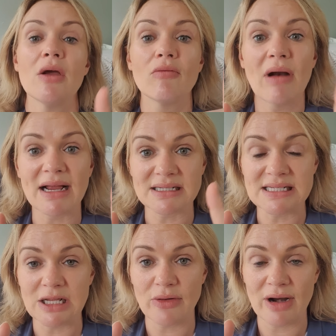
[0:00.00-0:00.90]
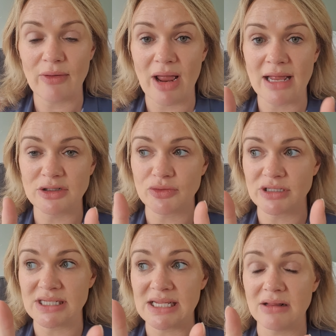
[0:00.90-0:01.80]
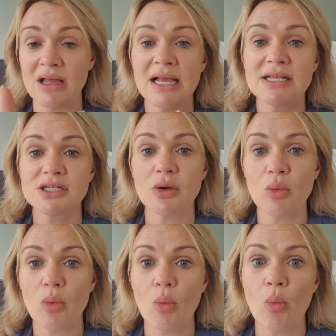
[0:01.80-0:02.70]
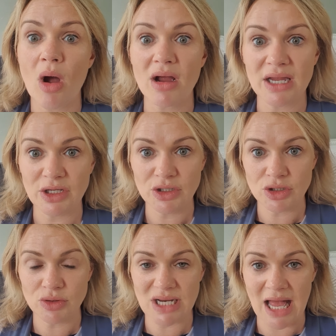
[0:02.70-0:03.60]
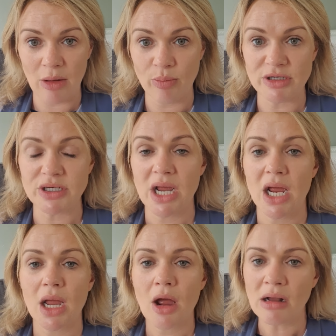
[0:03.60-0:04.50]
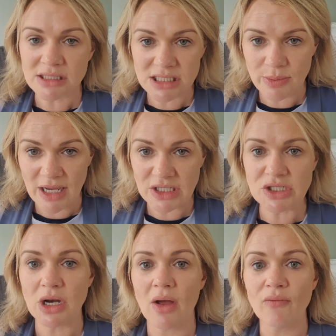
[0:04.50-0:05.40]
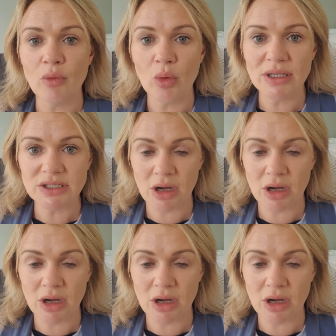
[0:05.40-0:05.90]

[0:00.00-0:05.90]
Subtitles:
rectocele or enterocele. So what can you do to help it? Constipation, avoid